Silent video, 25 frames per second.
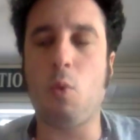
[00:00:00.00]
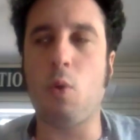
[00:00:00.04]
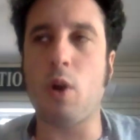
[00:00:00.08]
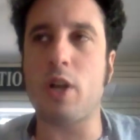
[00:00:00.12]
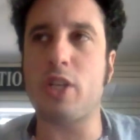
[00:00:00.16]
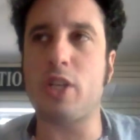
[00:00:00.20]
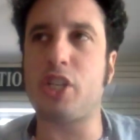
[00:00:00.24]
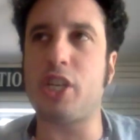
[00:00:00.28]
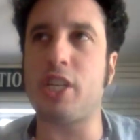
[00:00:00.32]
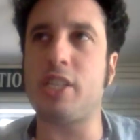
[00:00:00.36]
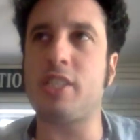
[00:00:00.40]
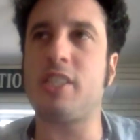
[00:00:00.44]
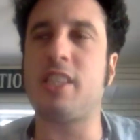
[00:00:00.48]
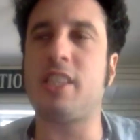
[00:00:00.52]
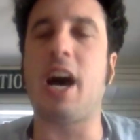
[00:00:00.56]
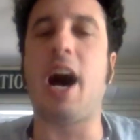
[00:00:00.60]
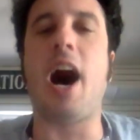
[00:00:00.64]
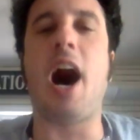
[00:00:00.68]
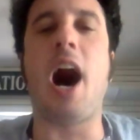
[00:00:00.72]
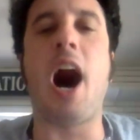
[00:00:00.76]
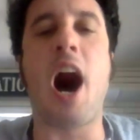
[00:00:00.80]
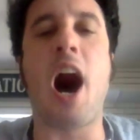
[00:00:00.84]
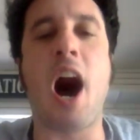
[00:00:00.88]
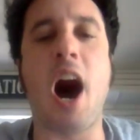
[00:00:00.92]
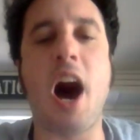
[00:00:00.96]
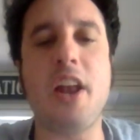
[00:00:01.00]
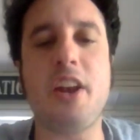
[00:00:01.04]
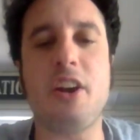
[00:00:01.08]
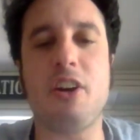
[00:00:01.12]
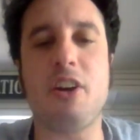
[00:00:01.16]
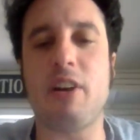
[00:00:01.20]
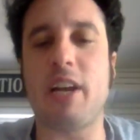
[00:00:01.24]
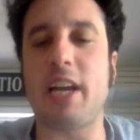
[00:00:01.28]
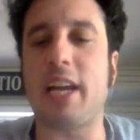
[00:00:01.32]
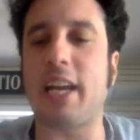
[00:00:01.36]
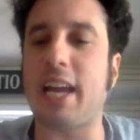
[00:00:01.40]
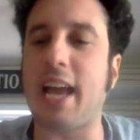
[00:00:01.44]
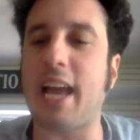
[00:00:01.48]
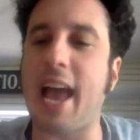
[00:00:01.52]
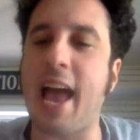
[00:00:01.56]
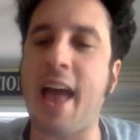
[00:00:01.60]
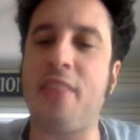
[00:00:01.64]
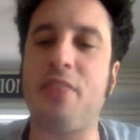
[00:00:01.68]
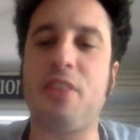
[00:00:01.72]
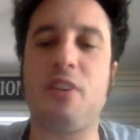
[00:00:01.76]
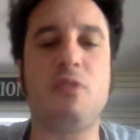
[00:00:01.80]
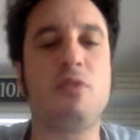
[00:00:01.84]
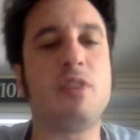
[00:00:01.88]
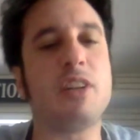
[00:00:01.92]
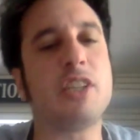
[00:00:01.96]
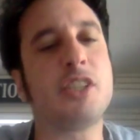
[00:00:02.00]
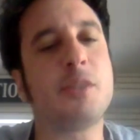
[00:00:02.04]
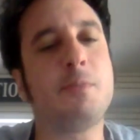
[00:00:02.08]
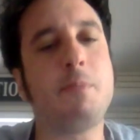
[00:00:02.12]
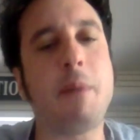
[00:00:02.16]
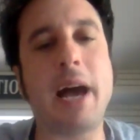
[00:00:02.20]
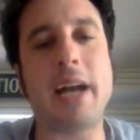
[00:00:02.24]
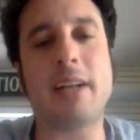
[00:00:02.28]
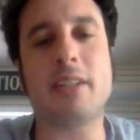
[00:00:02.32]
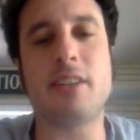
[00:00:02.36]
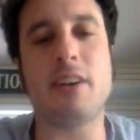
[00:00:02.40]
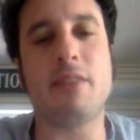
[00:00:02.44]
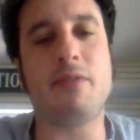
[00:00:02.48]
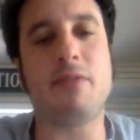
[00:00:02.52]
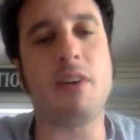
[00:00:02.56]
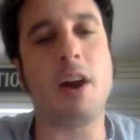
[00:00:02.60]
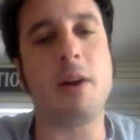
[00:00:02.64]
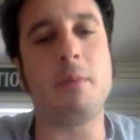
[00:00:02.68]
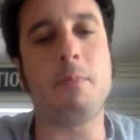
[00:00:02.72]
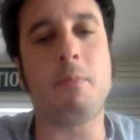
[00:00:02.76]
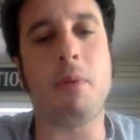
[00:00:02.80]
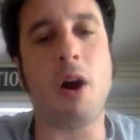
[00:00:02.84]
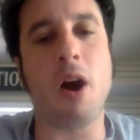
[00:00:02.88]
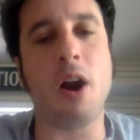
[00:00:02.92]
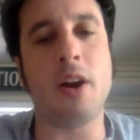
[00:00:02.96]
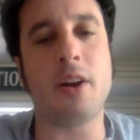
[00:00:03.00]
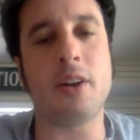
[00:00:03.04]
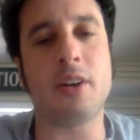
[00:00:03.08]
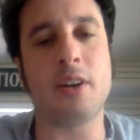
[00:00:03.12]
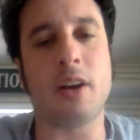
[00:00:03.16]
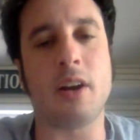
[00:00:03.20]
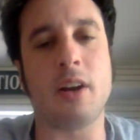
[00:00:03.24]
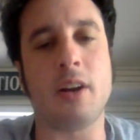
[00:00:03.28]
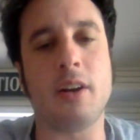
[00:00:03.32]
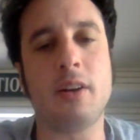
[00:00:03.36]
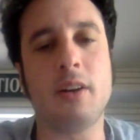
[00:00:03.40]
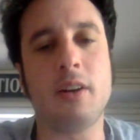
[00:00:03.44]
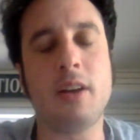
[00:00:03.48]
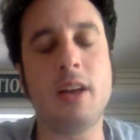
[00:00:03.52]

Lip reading: which is the honoring and the respect of our partner,